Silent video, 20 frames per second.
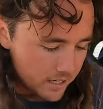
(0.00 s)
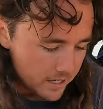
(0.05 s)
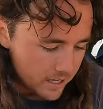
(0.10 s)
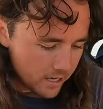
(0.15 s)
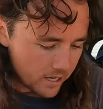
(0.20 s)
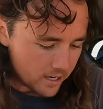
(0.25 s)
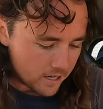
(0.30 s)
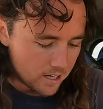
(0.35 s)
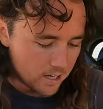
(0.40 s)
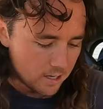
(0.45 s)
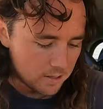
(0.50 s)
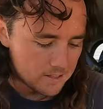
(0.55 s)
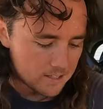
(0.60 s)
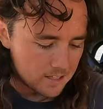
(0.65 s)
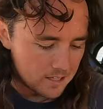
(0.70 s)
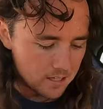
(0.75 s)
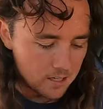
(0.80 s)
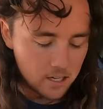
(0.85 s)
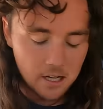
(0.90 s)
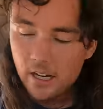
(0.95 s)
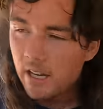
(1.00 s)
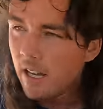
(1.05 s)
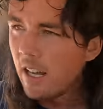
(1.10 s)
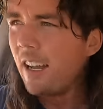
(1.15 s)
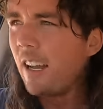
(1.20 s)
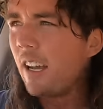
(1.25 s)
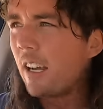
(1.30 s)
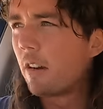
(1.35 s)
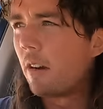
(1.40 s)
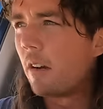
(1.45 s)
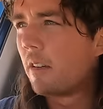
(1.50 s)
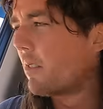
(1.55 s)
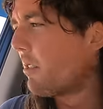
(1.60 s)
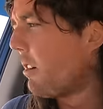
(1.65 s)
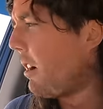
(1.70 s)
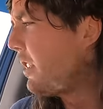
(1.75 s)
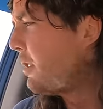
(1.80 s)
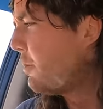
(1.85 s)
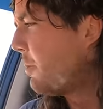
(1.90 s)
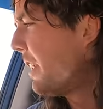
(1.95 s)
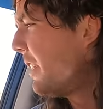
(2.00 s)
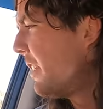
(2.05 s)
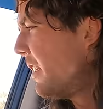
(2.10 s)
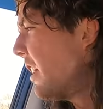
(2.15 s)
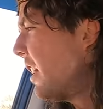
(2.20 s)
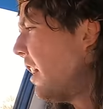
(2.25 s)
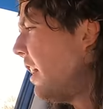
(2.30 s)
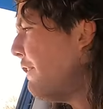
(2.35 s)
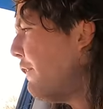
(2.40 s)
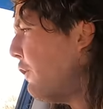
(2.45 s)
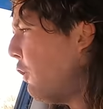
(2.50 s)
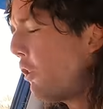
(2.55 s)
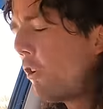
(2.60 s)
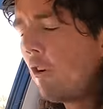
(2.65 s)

I was at a crossroads whether to go forward